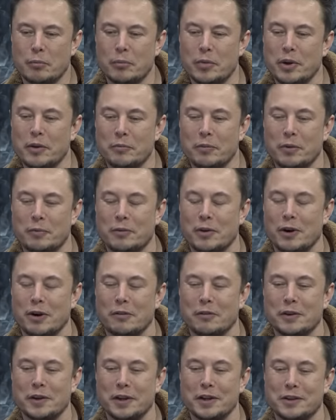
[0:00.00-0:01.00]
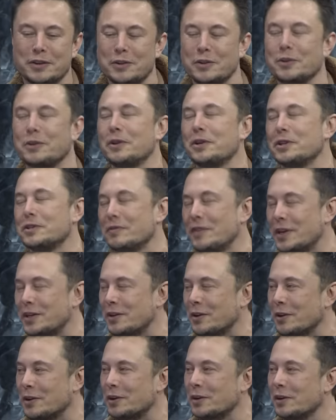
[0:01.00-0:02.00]
been, been probably two thirds of my
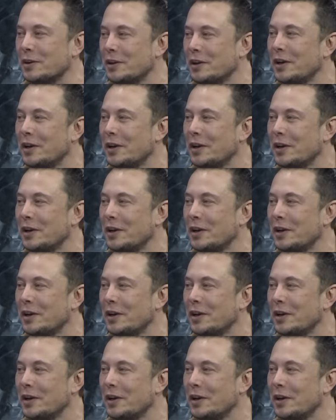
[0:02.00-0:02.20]
total.